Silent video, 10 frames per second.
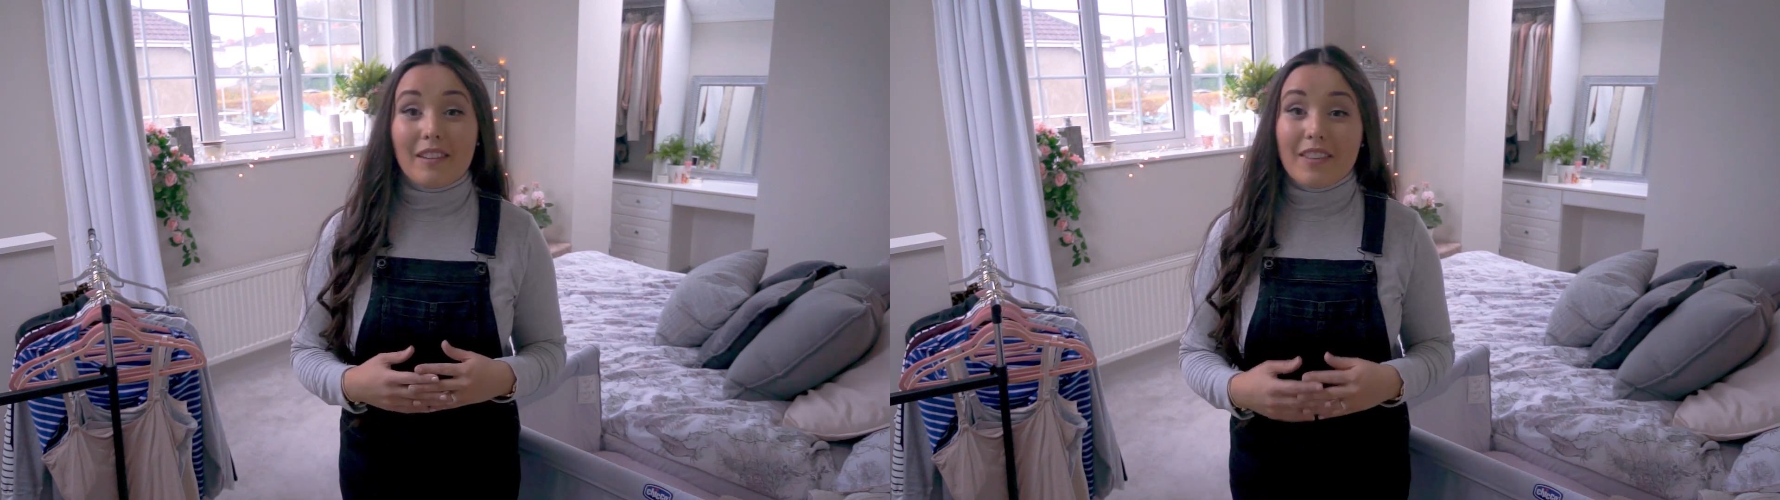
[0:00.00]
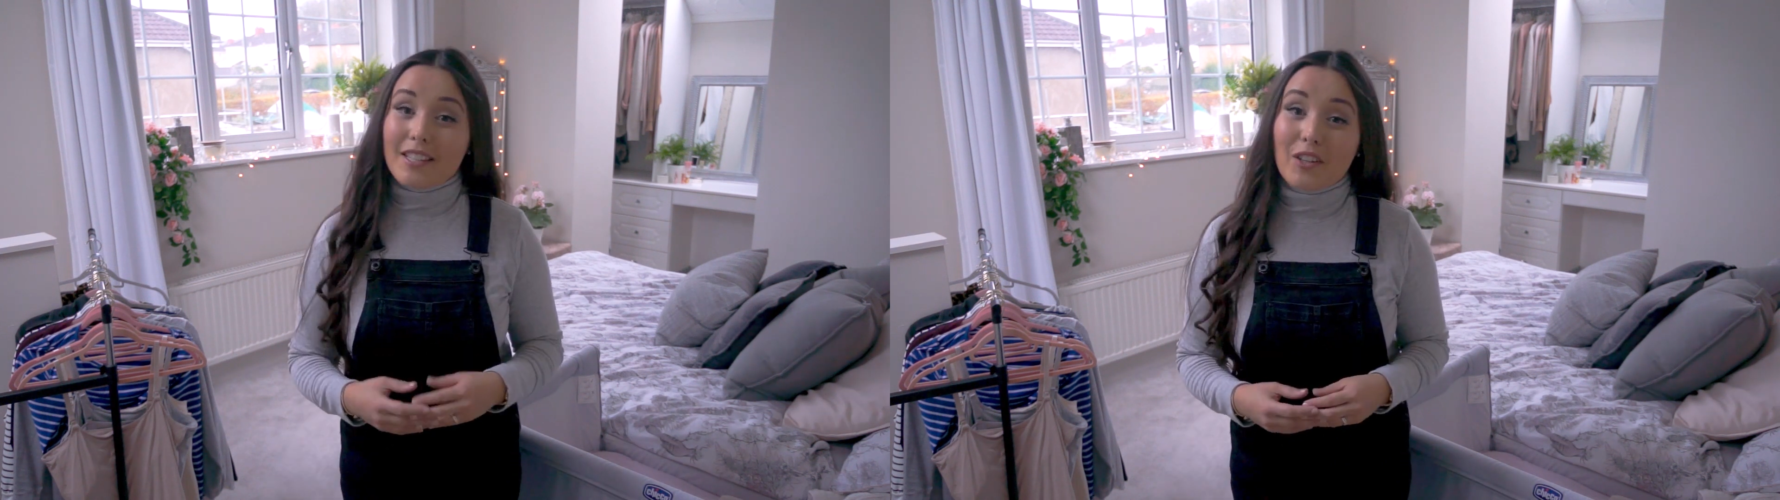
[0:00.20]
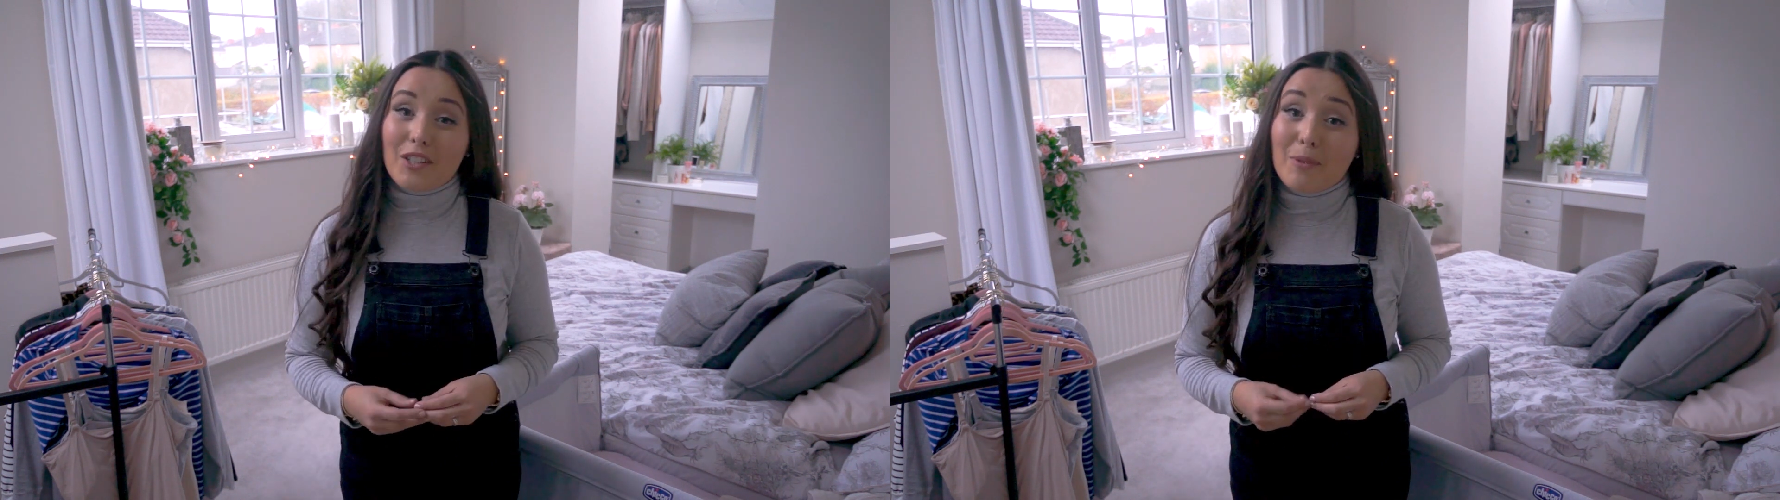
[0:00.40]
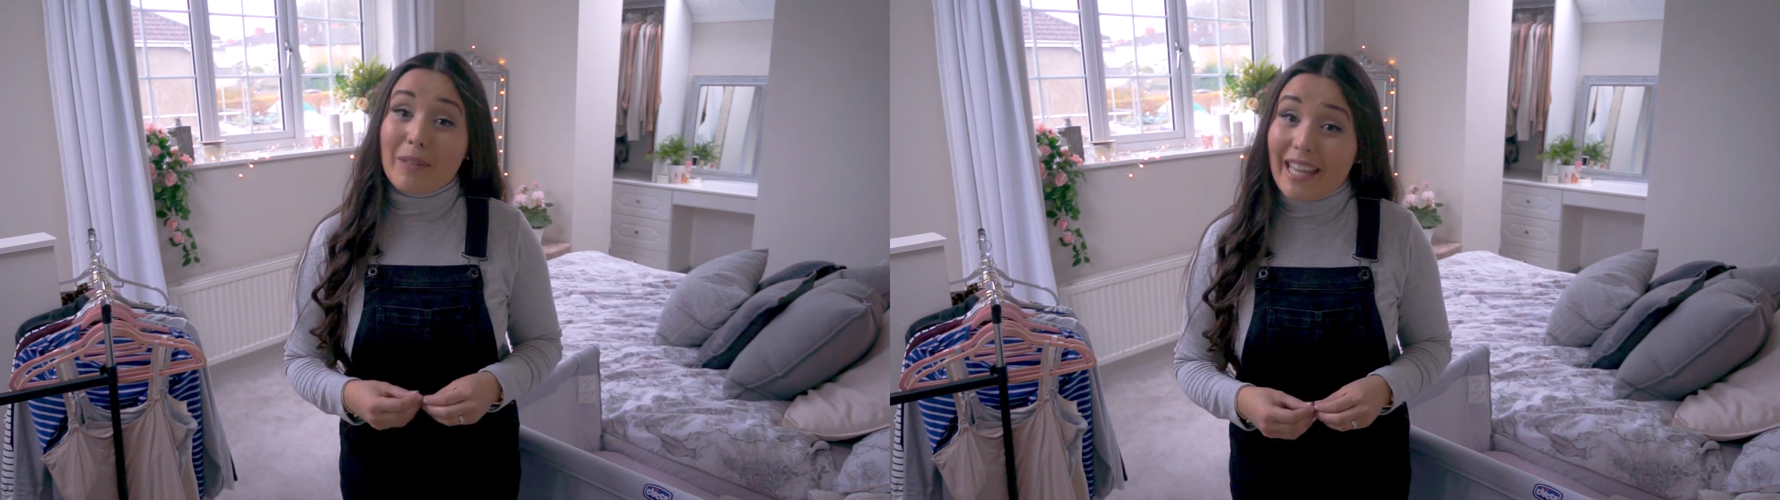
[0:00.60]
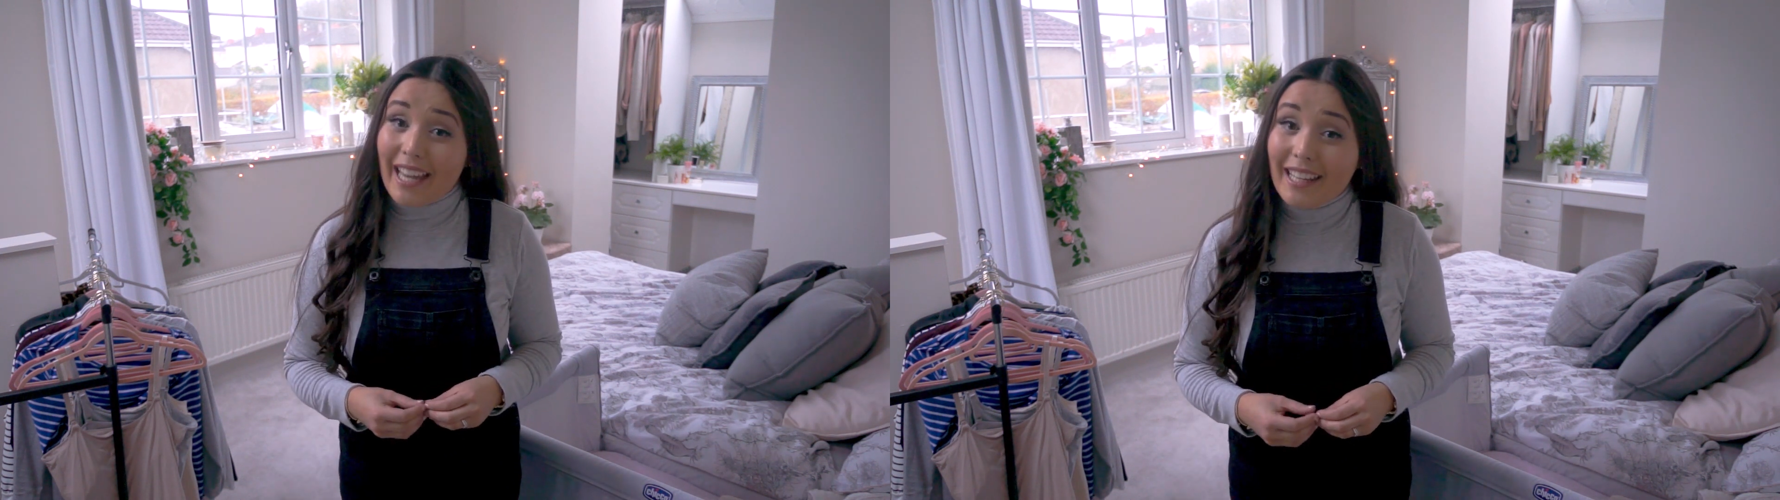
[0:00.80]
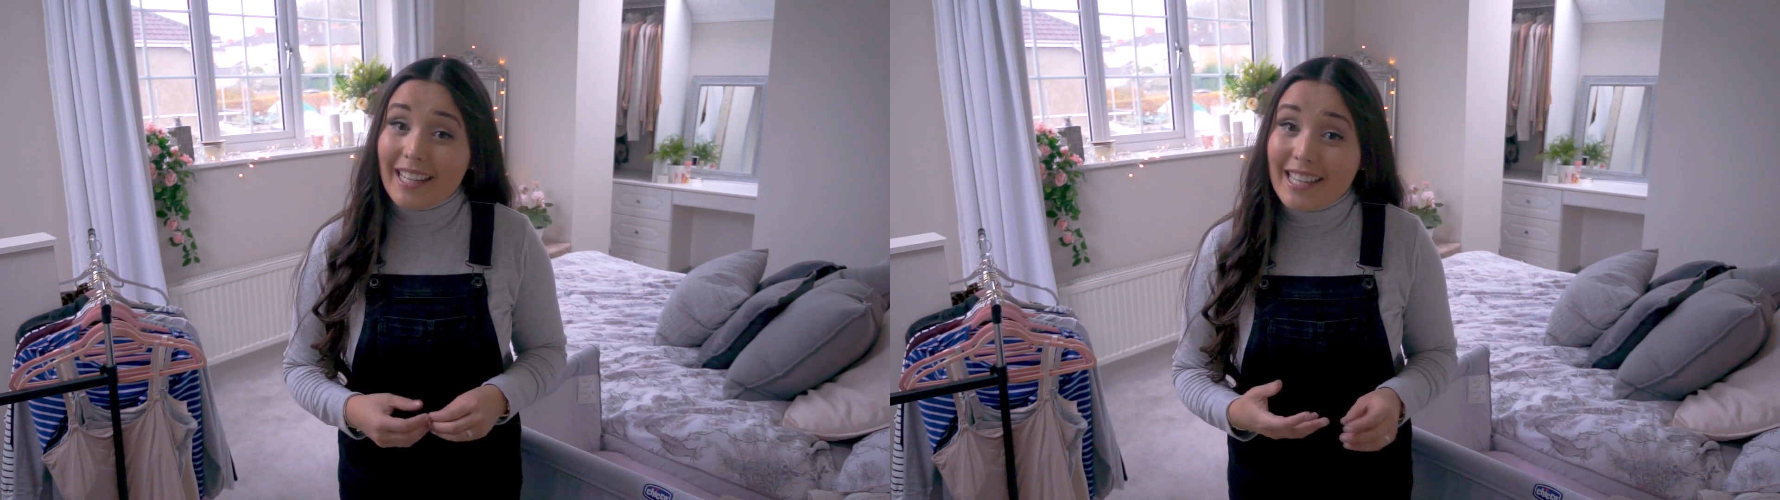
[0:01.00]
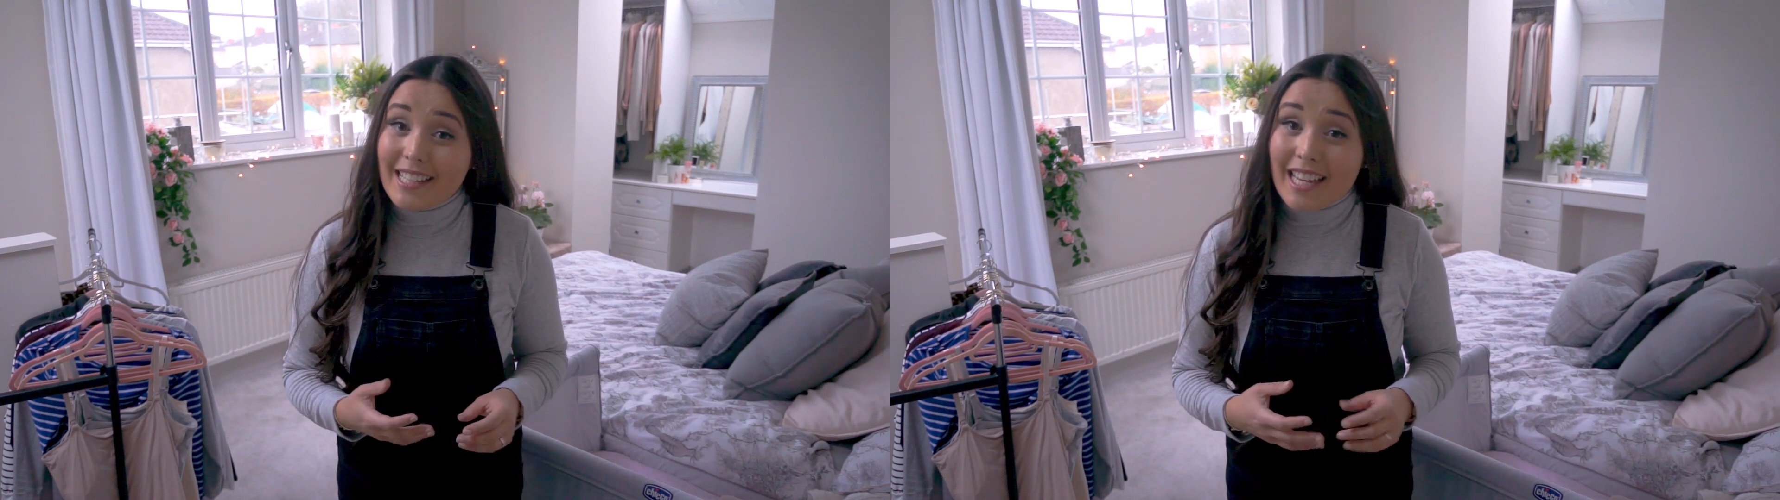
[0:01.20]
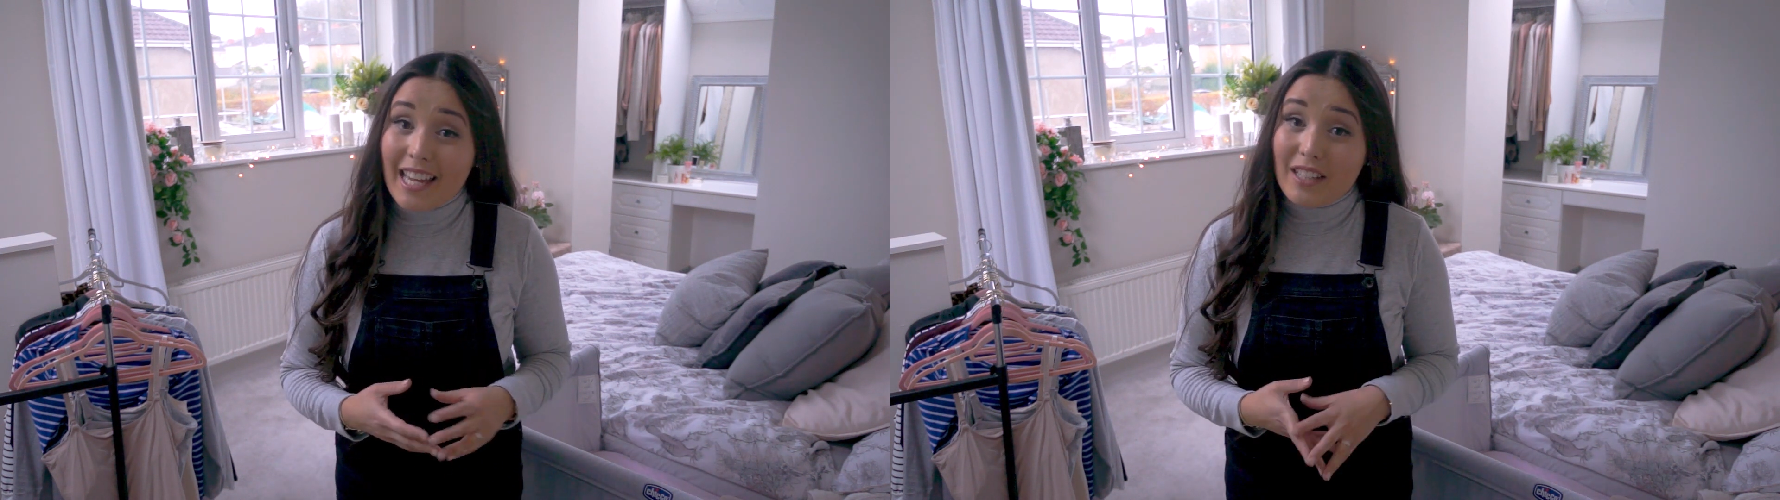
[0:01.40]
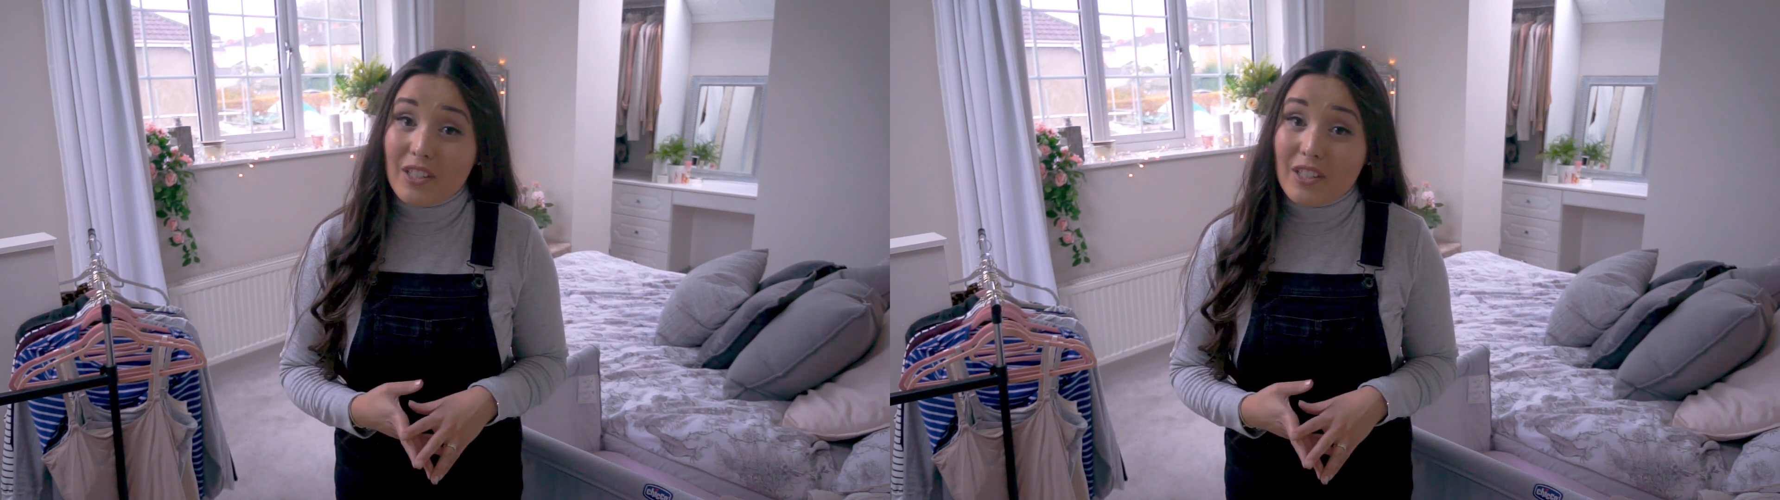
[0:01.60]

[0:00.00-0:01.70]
This item again is a